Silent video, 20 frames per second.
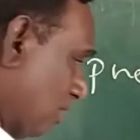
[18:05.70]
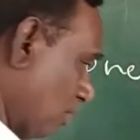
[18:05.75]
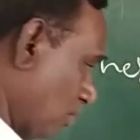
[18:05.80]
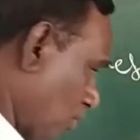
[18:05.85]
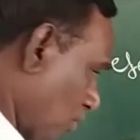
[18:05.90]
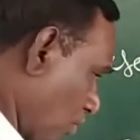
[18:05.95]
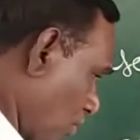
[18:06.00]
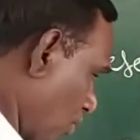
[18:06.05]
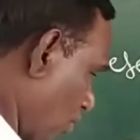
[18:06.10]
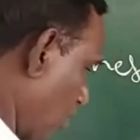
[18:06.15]

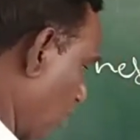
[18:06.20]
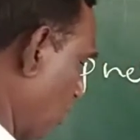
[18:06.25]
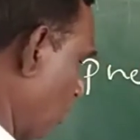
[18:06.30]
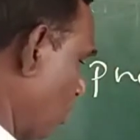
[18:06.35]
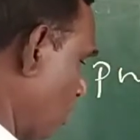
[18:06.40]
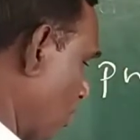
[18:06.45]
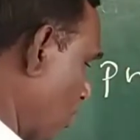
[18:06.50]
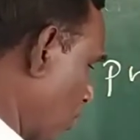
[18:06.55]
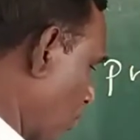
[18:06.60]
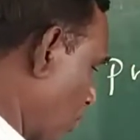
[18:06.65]

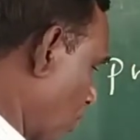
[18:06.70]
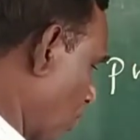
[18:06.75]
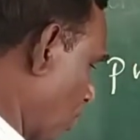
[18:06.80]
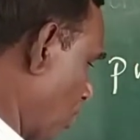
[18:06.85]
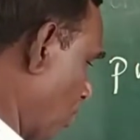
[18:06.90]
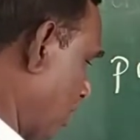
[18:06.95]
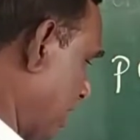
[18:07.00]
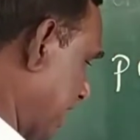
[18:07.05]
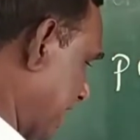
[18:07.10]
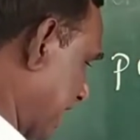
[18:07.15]

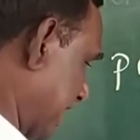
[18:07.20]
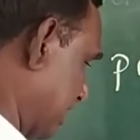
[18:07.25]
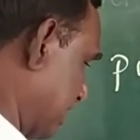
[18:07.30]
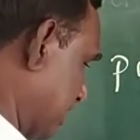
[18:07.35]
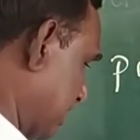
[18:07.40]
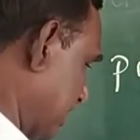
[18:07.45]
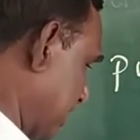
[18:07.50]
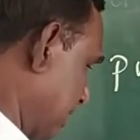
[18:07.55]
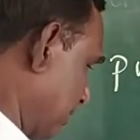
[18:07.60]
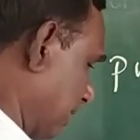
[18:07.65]
COOH.
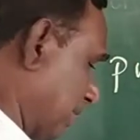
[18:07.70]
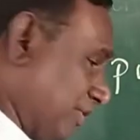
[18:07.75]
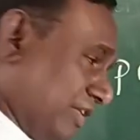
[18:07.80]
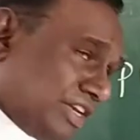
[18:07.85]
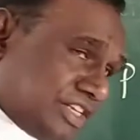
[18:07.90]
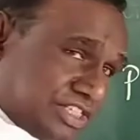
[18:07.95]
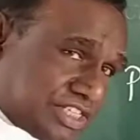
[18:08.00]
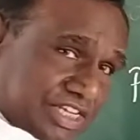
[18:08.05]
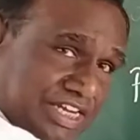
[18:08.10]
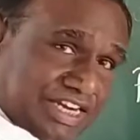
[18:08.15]
In between
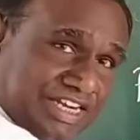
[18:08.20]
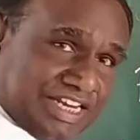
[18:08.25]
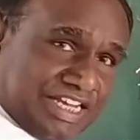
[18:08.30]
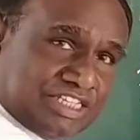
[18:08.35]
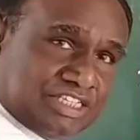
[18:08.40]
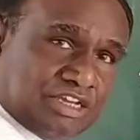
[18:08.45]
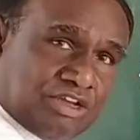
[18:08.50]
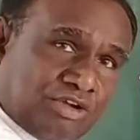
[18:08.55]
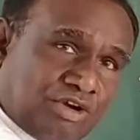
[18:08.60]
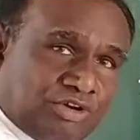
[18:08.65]
C and H
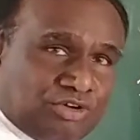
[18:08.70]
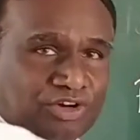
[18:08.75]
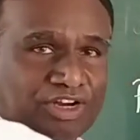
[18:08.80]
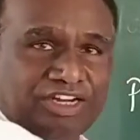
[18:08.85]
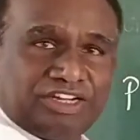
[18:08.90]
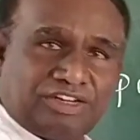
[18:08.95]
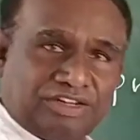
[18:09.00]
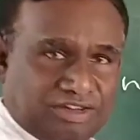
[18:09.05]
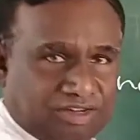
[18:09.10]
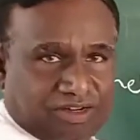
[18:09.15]
you have to
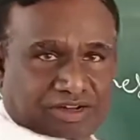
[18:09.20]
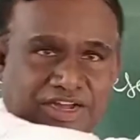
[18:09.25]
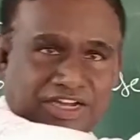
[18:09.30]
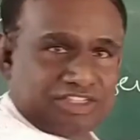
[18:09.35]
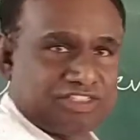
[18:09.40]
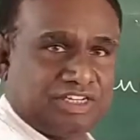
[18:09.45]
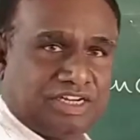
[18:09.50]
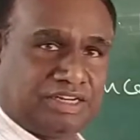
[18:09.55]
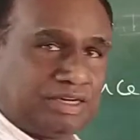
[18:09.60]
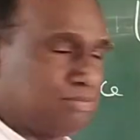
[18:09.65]
write
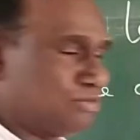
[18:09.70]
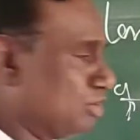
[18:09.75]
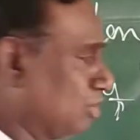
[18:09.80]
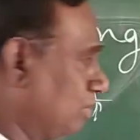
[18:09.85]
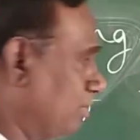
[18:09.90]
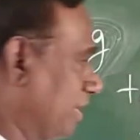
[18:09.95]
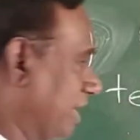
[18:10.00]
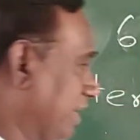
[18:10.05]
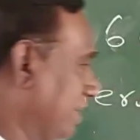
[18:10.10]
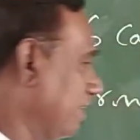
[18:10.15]
oxygen atoms. You will
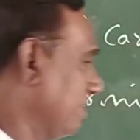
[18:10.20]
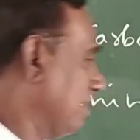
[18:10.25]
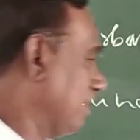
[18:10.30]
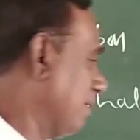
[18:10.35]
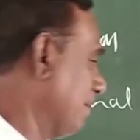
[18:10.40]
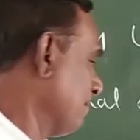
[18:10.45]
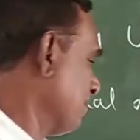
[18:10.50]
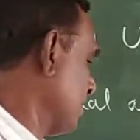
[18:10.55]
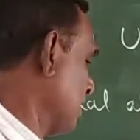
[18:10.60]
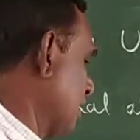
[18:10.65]
be getting
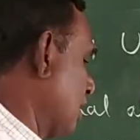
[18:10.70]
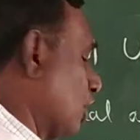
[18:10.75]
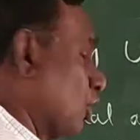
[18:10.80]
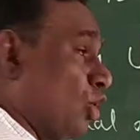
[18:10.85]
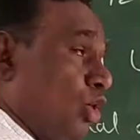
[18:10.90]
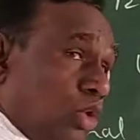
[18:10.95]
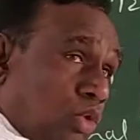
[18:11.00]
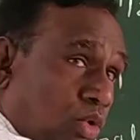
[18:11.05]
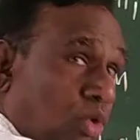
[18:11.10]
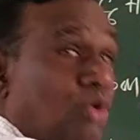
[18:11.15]

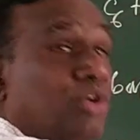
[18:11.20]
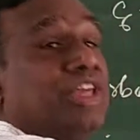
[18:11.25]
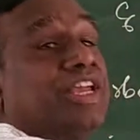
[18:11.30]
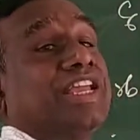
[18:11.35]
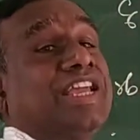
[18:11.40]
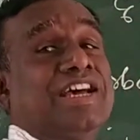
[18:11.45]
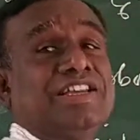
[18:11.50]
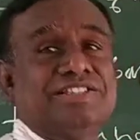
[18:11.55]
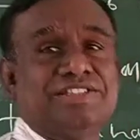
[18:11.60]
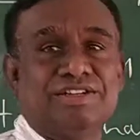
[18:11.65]
gluconic
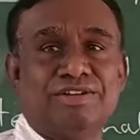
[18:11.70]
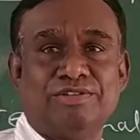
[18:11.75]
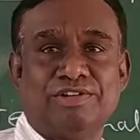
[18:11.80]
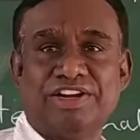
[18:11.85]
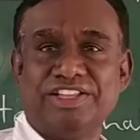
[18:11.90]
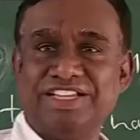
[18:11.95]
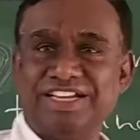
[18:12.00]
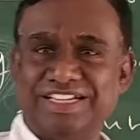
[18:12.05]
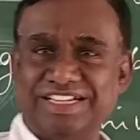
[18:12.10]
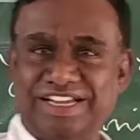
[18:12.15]
acid. What
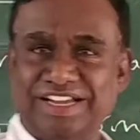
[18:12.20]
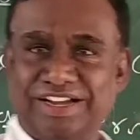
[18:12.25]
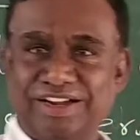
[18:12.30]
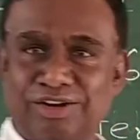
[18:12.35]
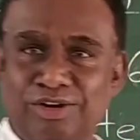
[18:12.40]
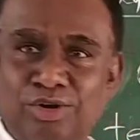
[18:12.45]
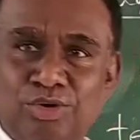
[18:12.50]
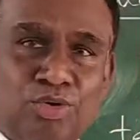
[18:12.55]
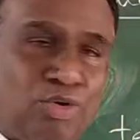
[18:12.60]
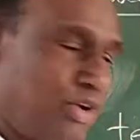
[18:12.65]
is that?
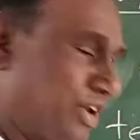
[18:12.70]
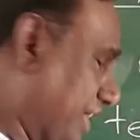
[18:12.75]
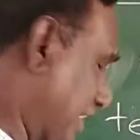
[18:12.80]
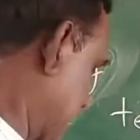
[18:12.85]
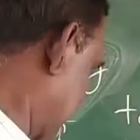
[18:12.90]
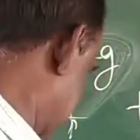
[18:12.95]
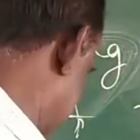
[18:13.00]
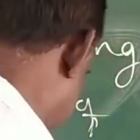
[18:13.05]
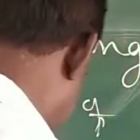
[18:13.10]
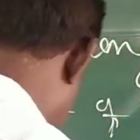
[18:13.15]
Gluconic
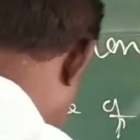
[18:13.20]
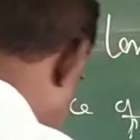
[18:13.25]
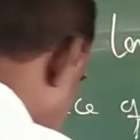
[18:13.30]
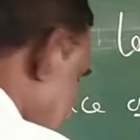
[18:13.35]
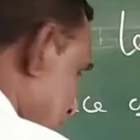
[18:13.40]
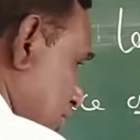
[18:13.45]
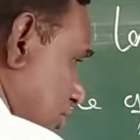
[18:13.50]
acid. So